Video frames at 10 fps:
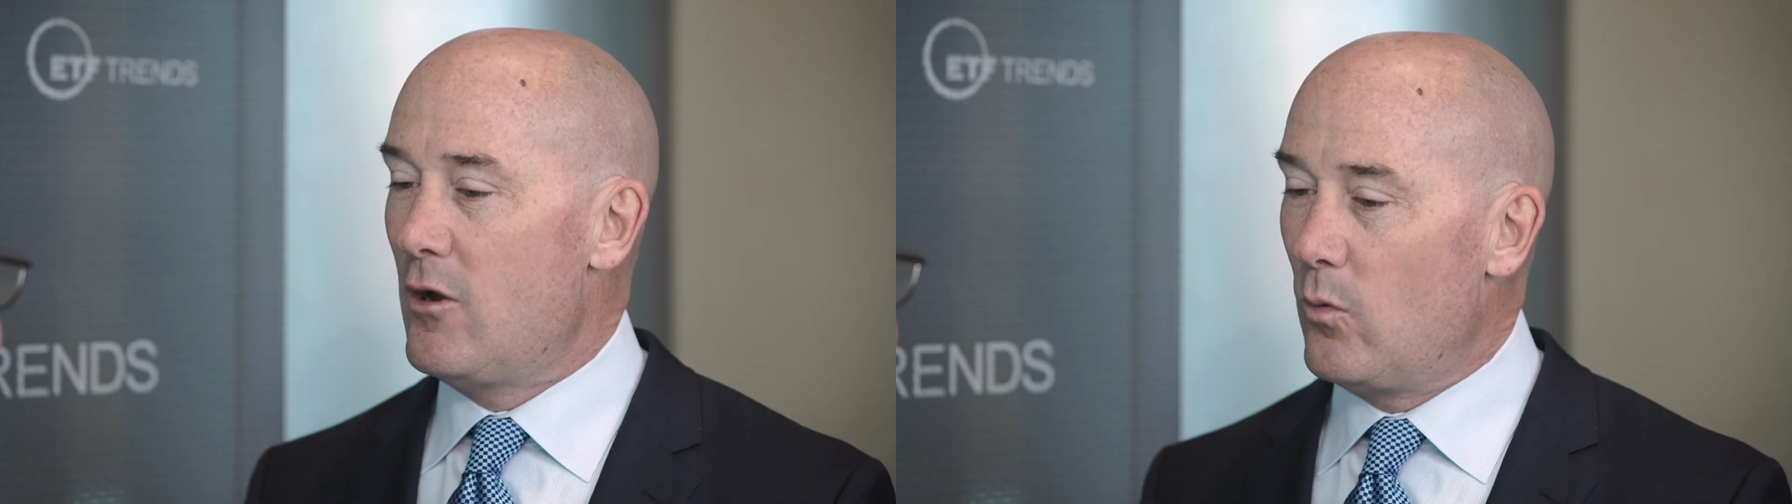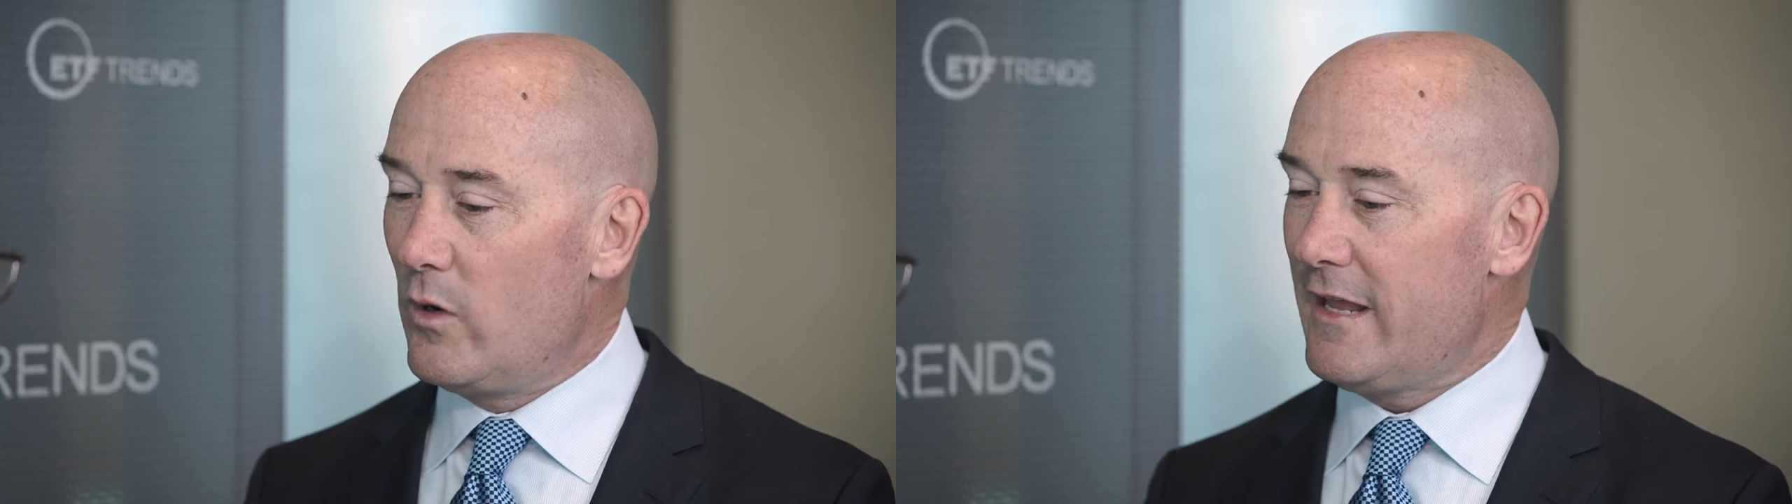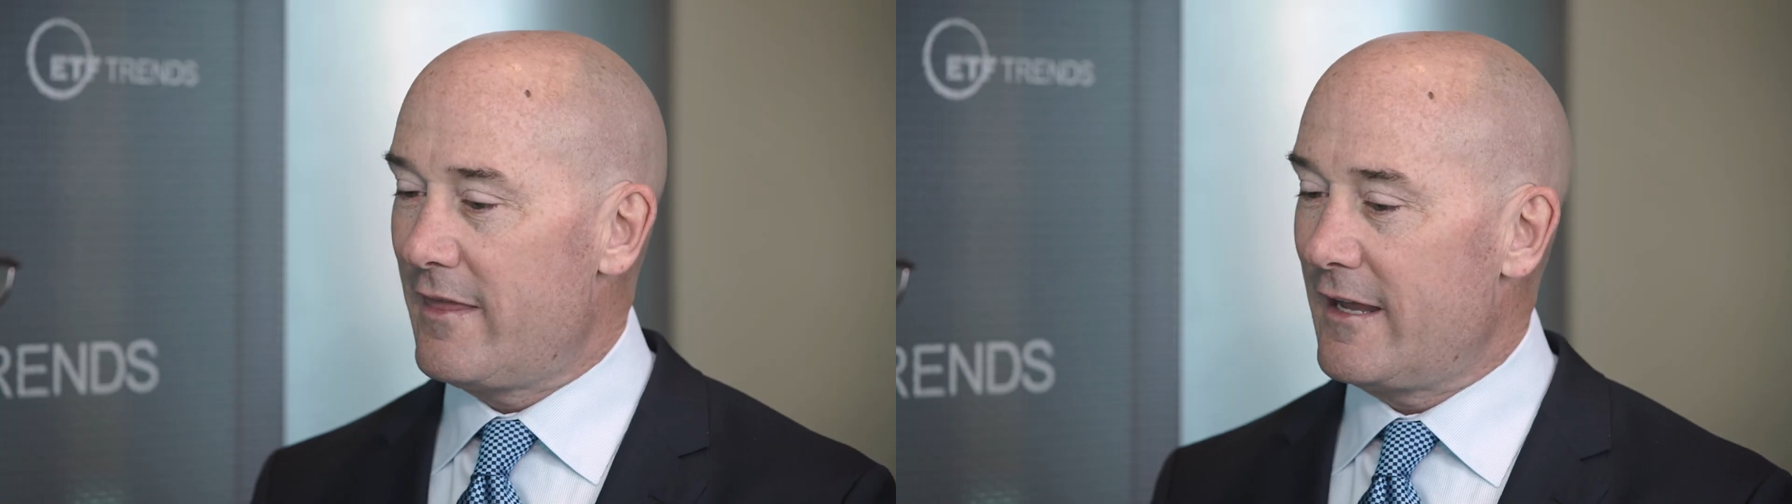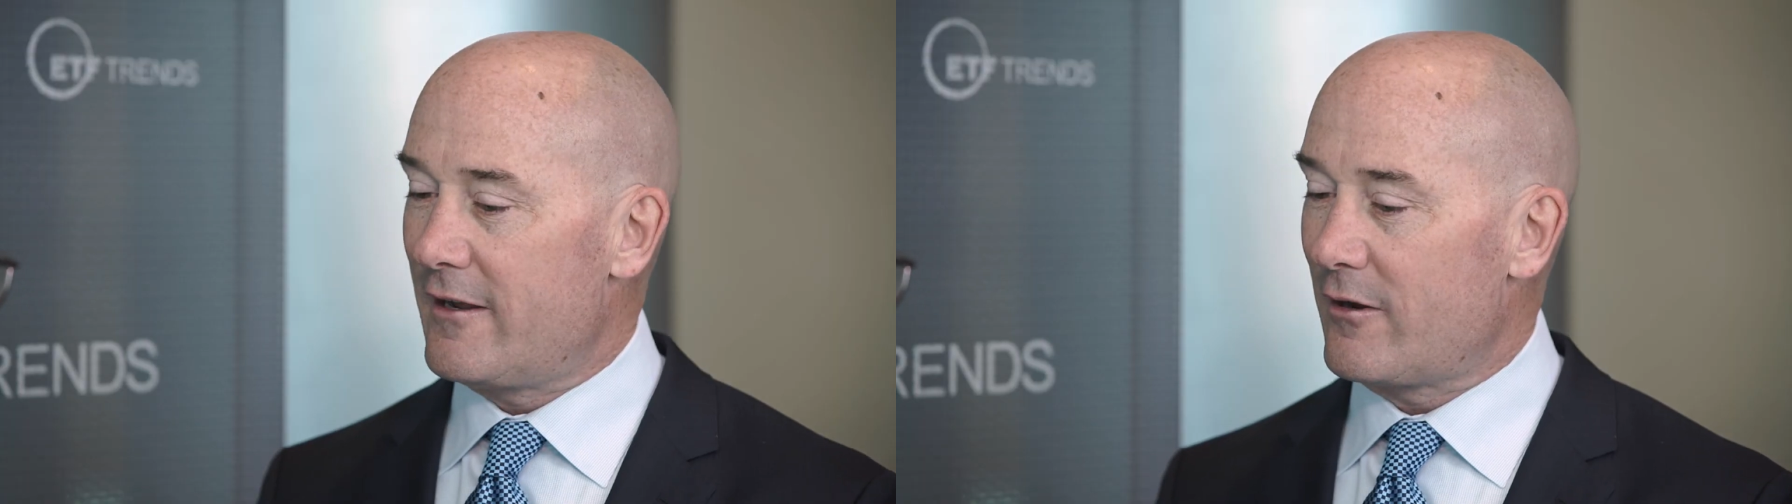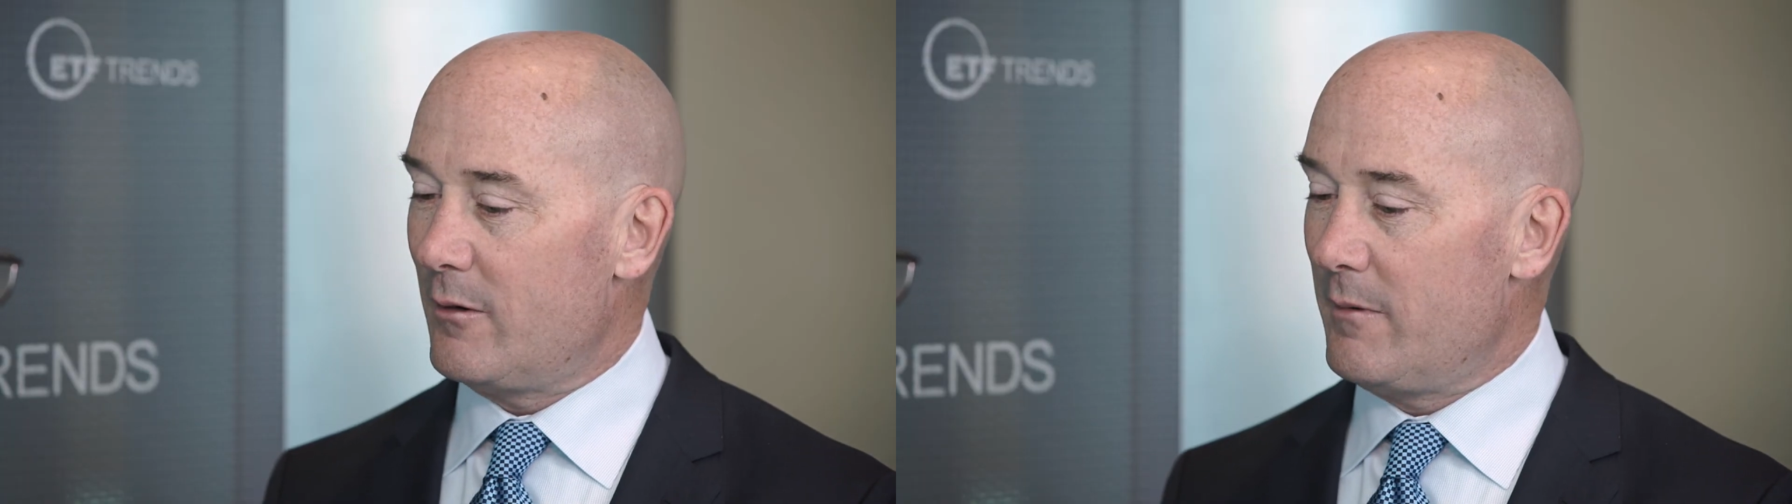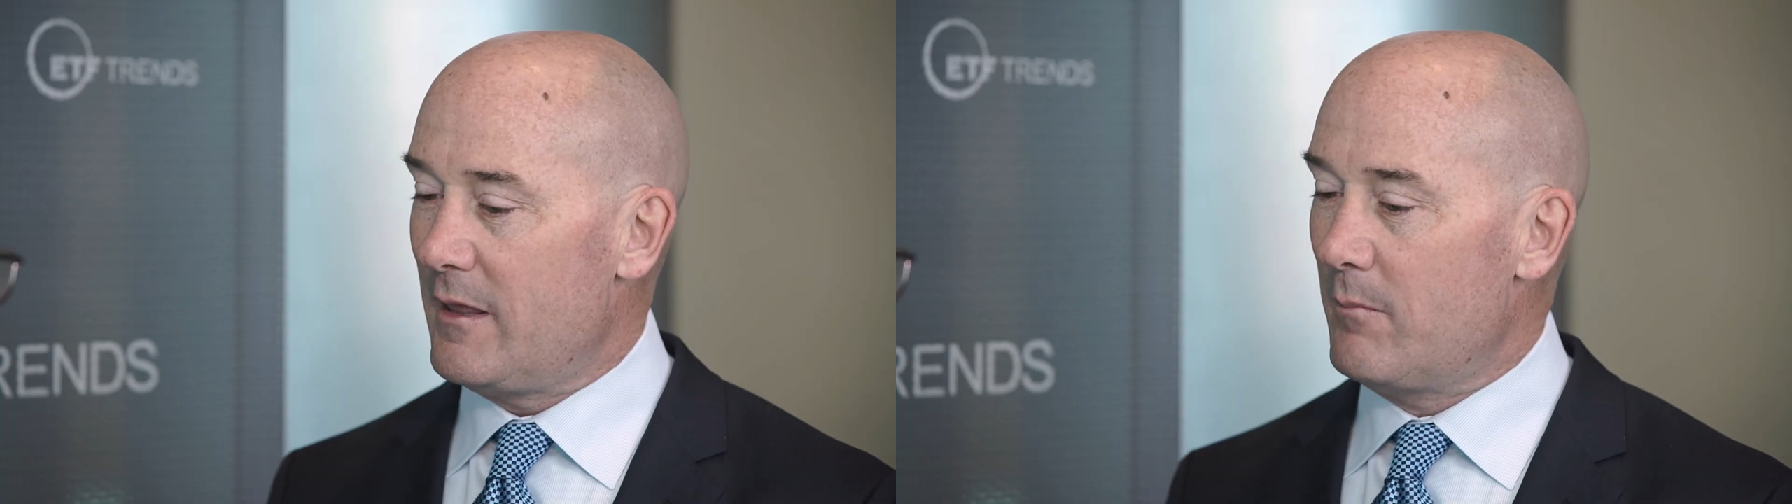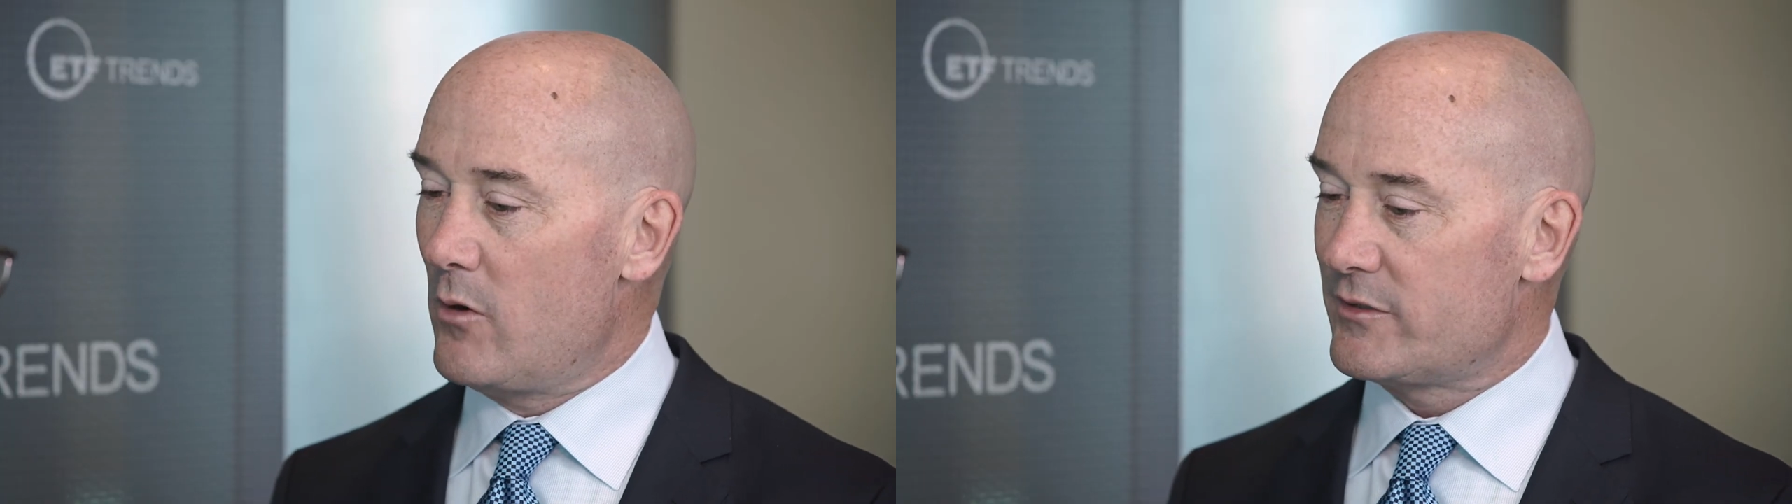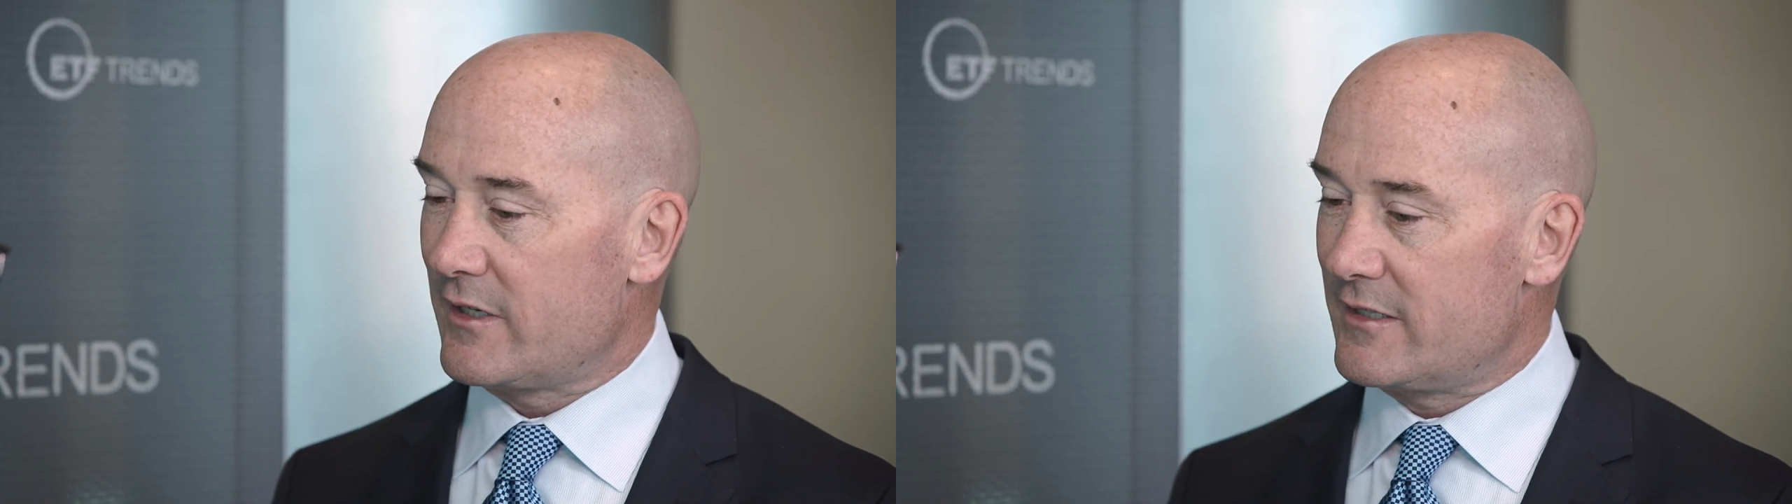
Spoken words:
What do you think are going to be the most